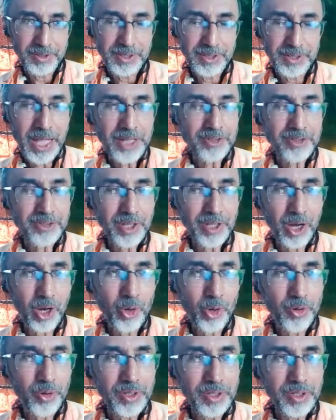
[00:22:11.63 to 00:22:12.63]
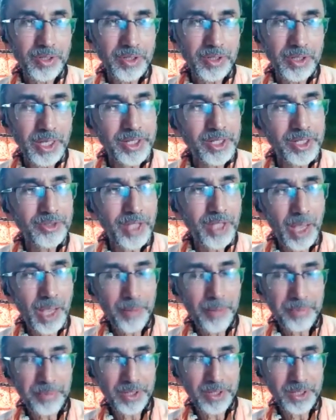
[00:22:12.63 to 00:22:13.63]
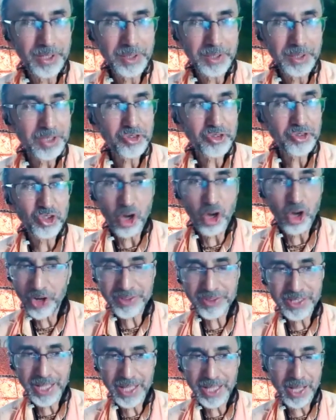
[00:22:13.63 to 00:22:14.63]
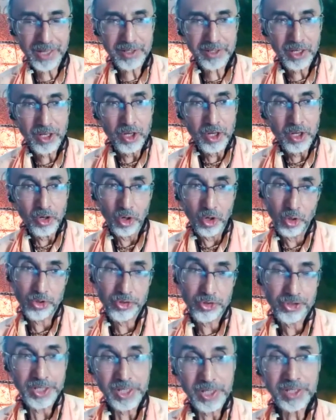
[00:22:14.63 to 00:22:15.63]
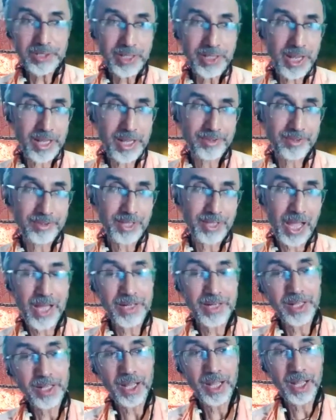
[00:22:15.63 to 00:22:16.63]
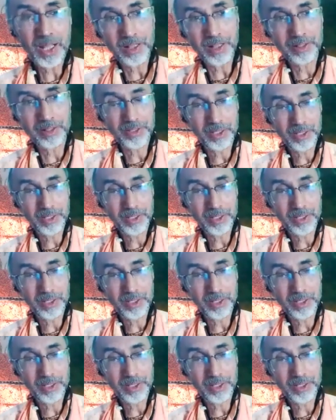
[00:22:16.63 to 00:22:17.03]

That's how it is happening. But not that, sickness and health,